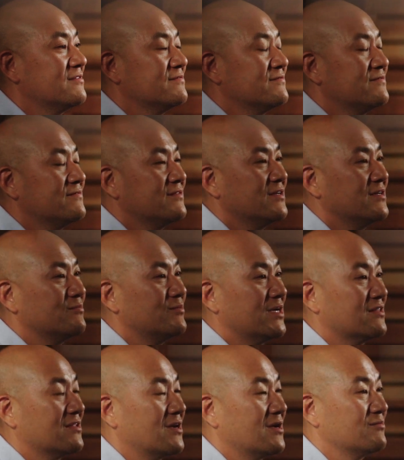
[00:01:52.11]
of uh, my
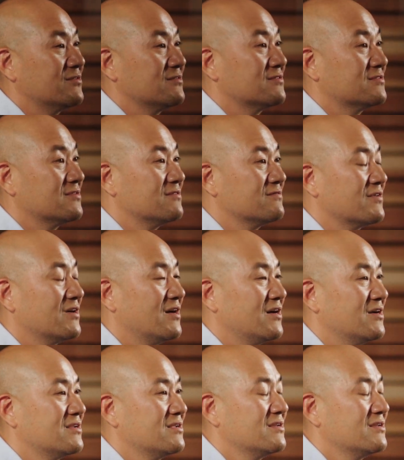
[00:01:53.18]
time to serve God